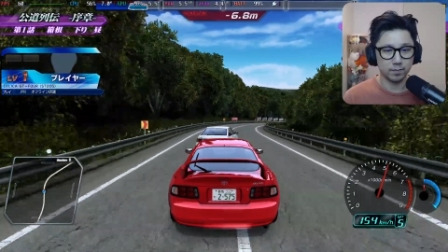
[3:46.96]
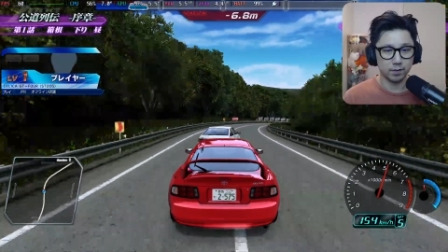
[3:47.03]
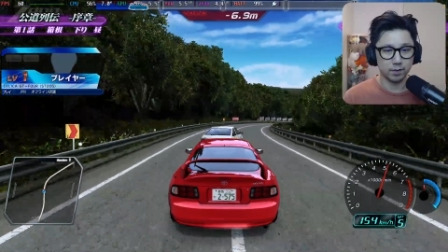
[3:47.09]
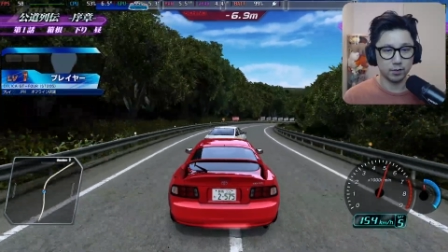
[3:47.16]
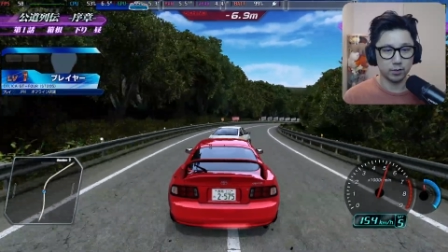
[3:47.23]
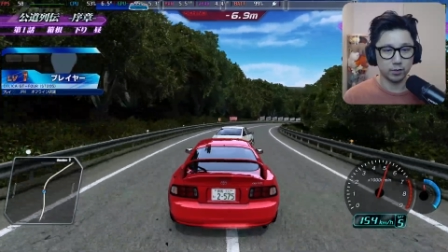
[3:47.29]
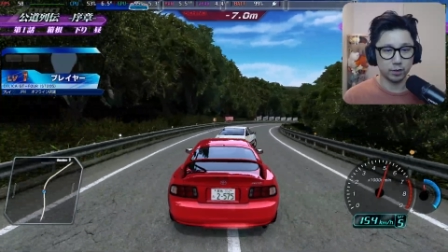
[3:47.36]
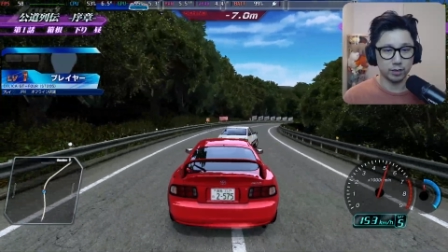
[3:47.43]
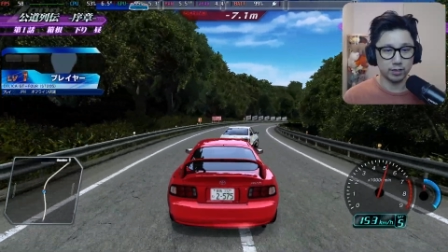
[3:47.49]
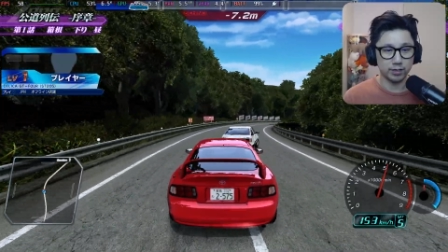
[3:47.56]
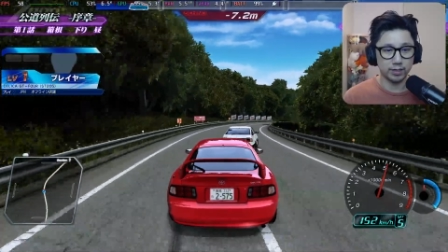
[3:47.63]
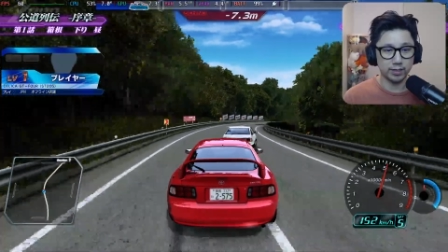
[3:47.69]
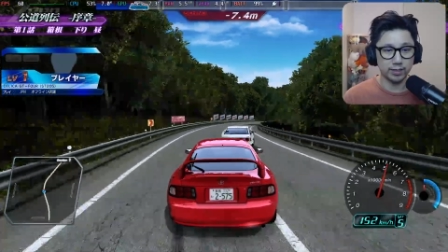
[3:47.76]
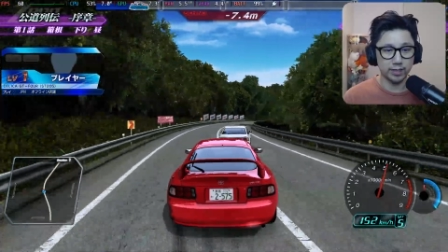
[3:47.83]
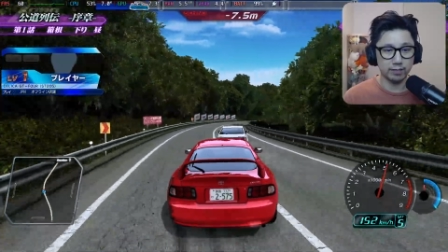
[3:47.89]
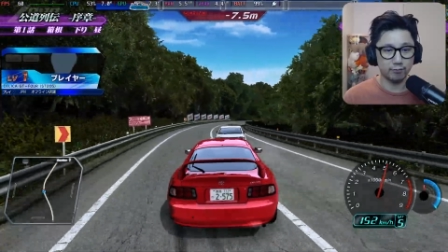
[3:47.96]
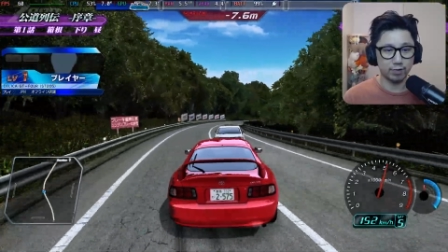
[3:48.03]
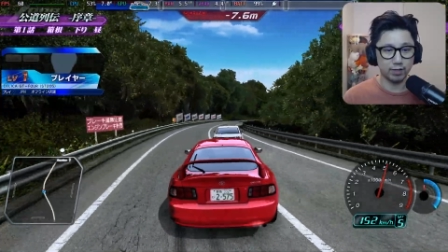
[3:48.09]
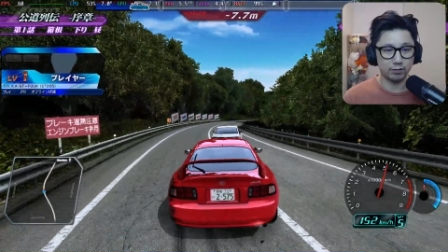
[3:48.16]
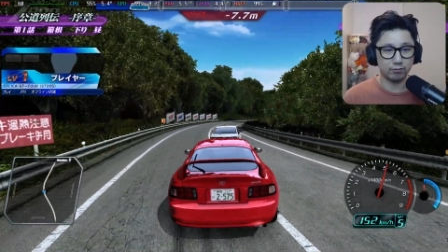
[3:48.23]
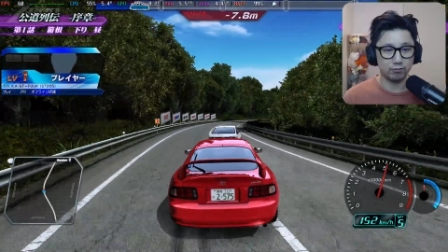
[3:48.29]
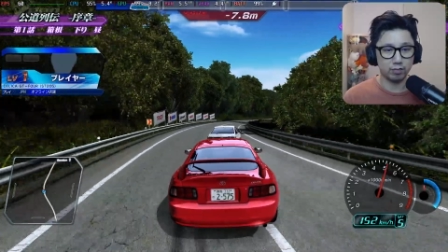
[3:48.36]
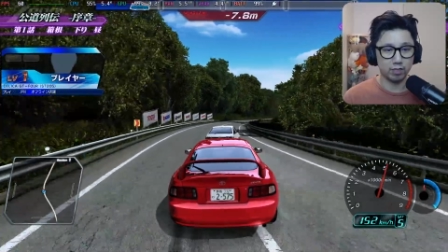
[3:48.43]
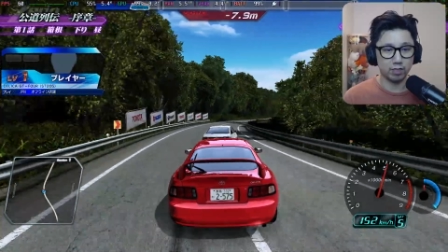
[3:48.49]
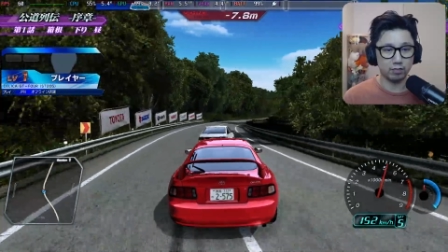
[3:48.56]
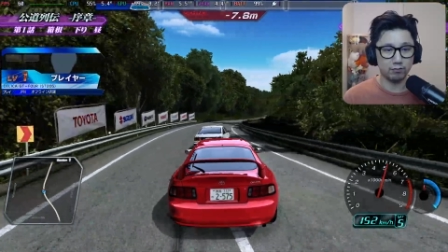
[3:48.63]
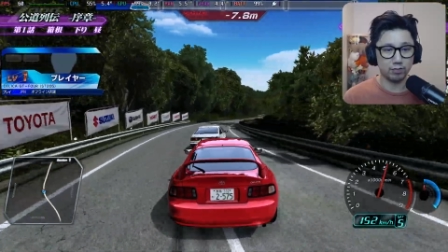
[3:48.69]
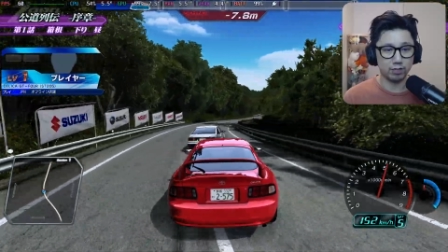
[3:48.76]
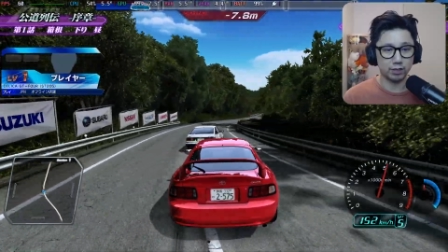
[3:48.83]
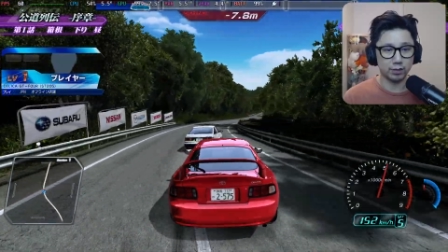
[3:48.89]
So you can see, yeah, runs really,
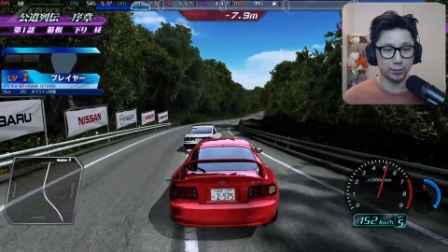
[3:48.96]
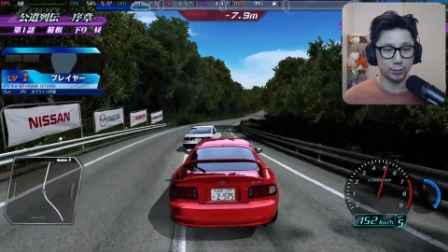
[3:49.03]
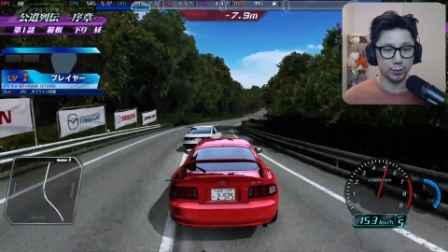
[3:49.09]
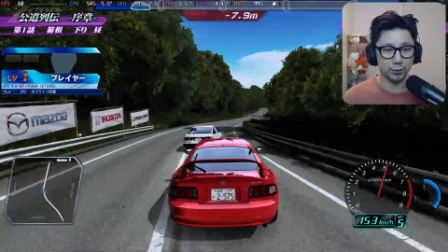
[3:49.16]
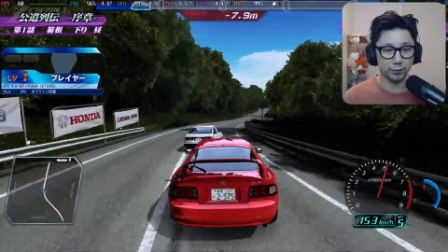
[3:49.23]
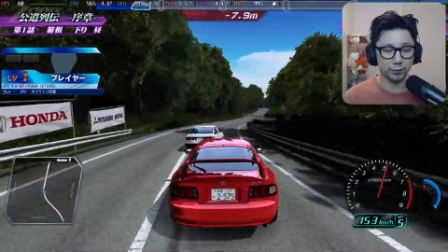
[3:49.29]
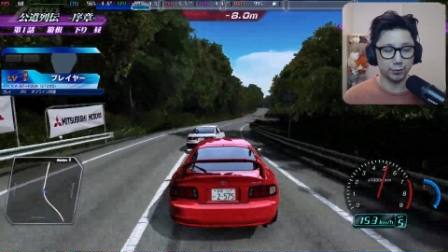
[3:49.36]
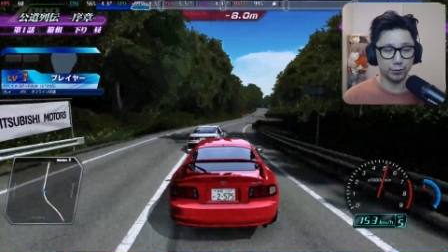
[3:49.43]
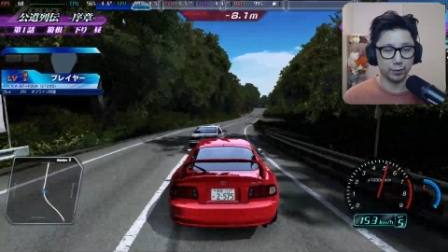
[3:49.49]
really smooth.